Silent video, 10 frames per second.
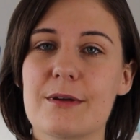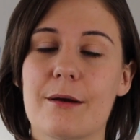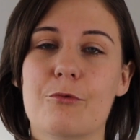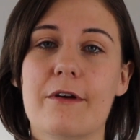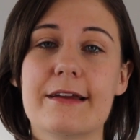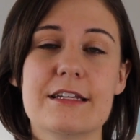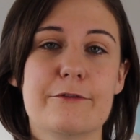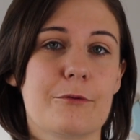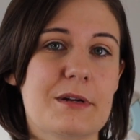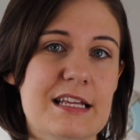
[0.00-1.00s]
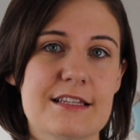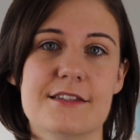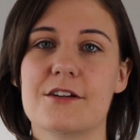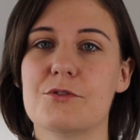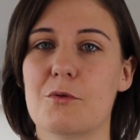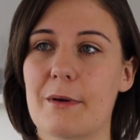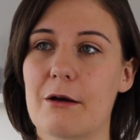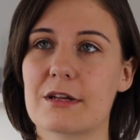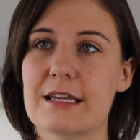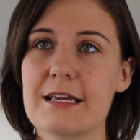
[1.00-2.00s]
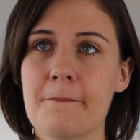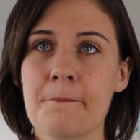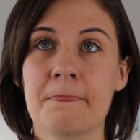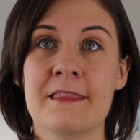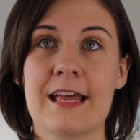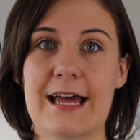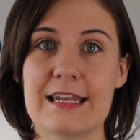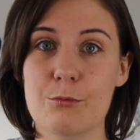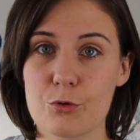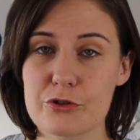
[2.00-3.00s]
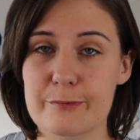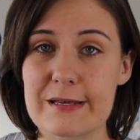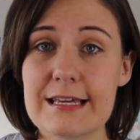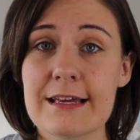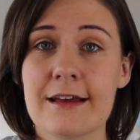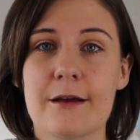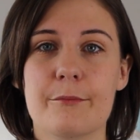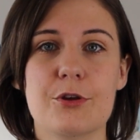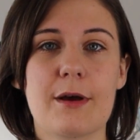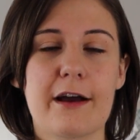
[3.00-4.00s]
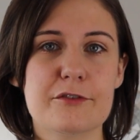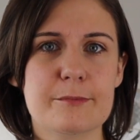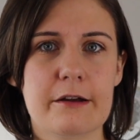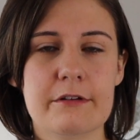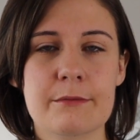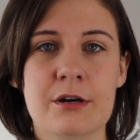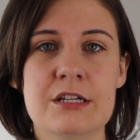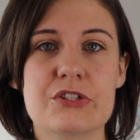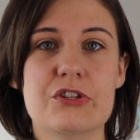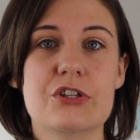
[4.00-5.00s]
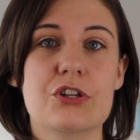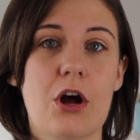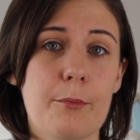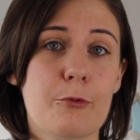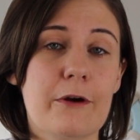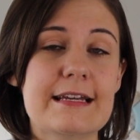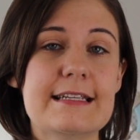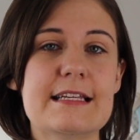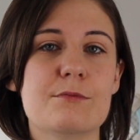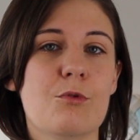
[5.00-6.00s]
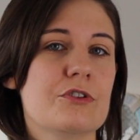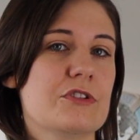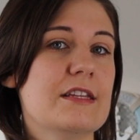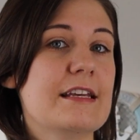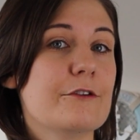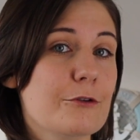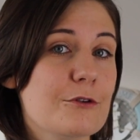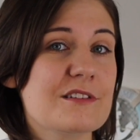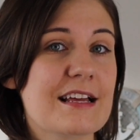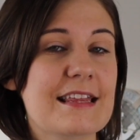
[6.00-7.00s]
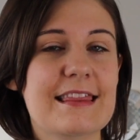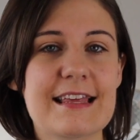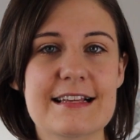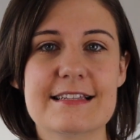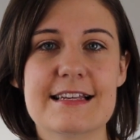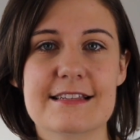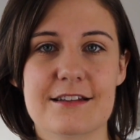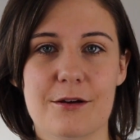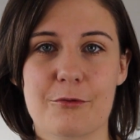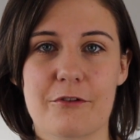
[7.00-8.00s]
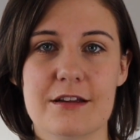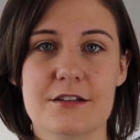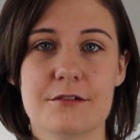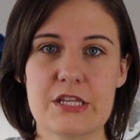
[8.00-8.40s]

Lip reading: be upgraded from an inside to a balcony, and it would be, but you have to bear in mind that an upgrade is what the cruise line thinks is an upgrade.